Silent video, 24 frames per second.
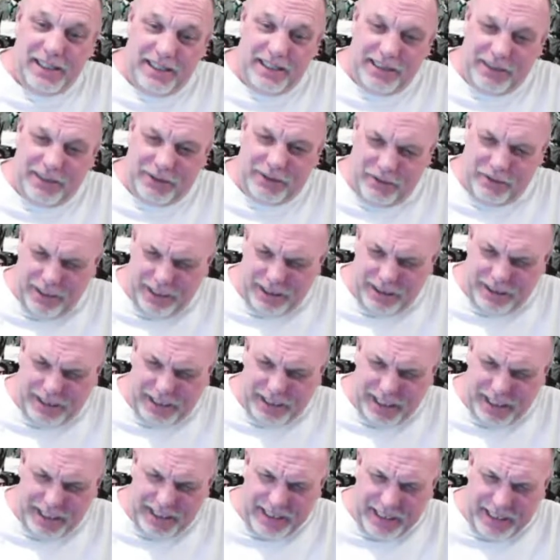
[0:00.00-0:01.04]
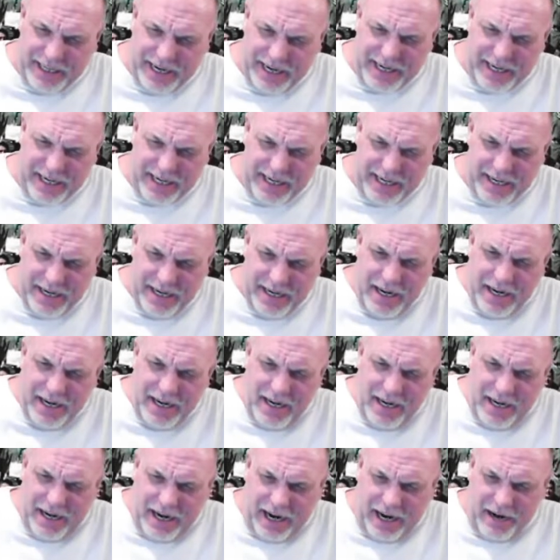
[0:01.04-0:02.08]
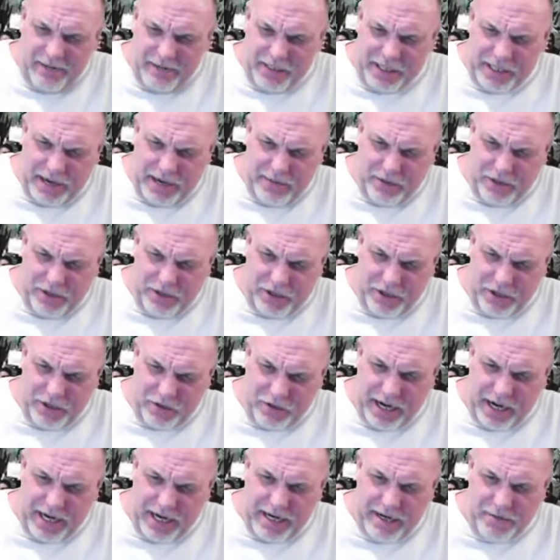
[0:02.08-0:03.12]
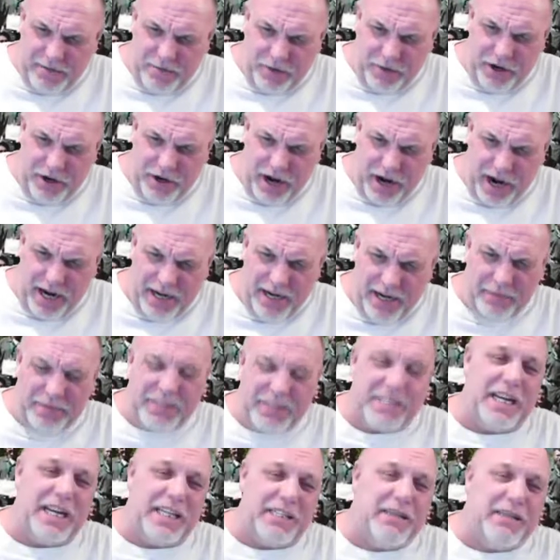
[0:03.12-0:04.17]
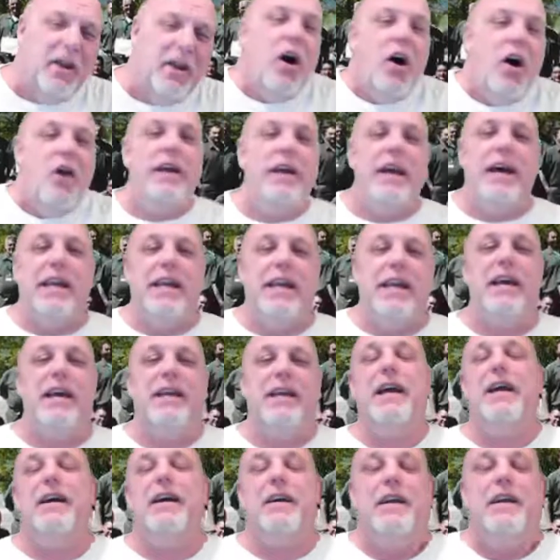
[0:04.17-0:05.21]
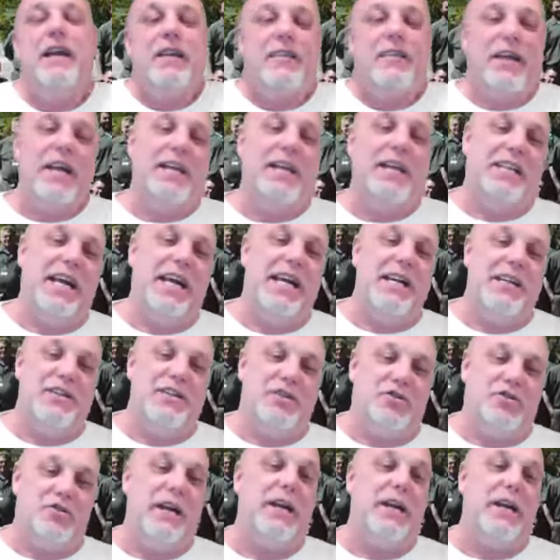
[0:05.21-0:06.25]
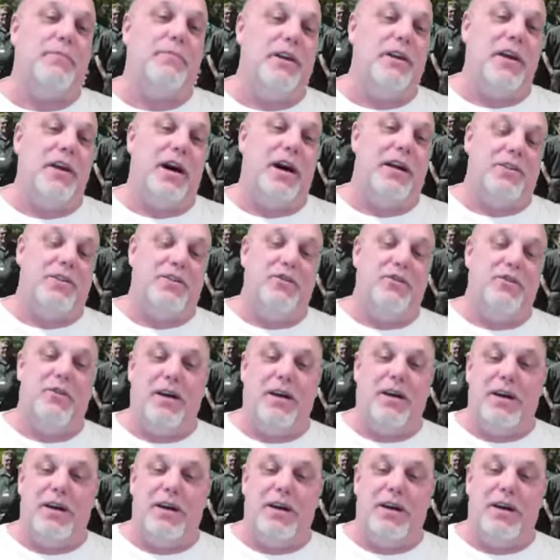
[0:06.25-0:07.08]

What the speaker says: Terrell says, Nick, I was able to drink, but not obsess. Oh, yeah. They say drink, but not to